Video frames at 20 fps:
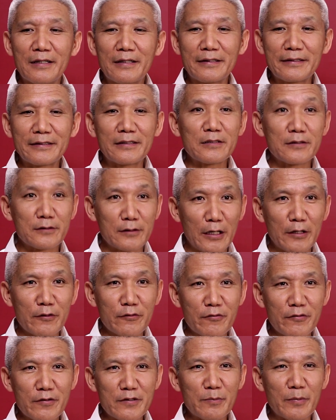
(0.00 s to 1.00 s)
it is
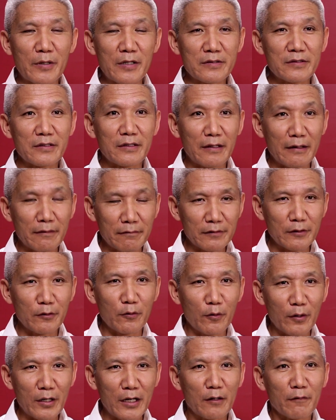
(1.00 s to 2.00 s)
dangerous because it
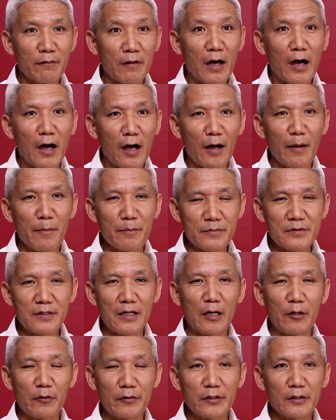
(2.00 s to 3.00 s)
kind of harms
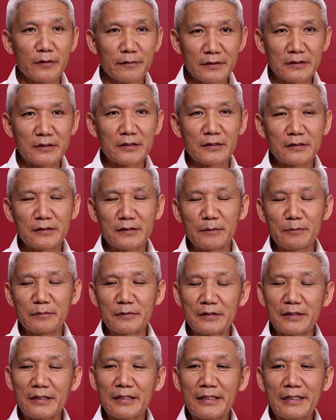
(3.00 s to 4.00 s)
our nervous
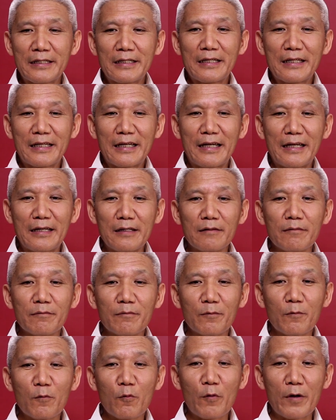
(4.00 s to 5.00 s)
systems.
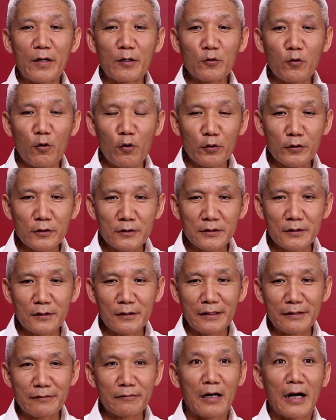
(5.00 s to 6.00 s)
And when
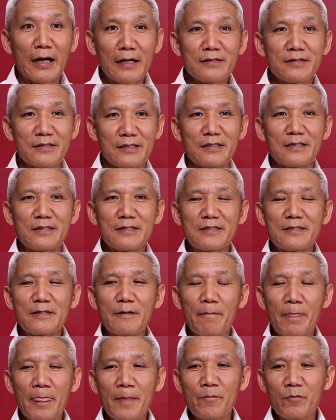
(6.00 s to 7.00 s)
cortisol
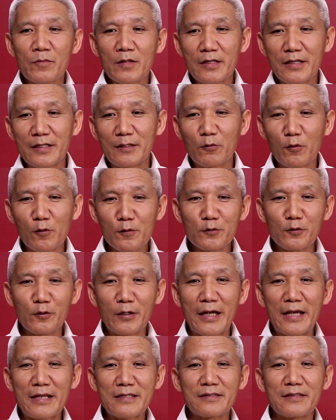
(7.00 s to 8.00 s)
arises, it also
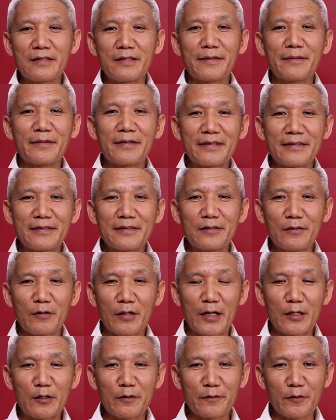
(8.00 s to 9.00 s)
has the
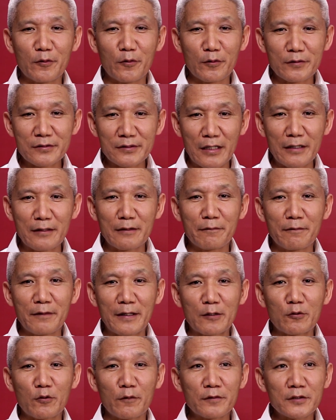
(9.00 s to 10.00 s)
side
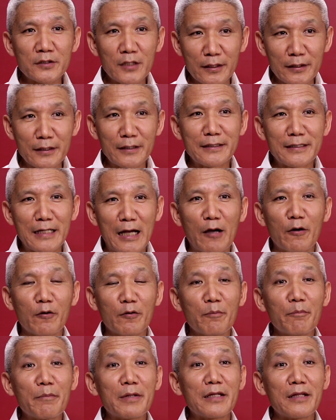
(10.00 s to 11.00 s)
effect of shutting
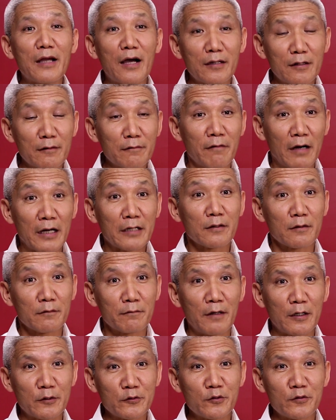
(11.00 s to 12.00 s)
down many other vital
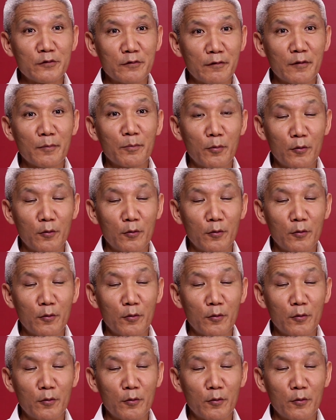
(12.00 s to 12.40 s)
functions of the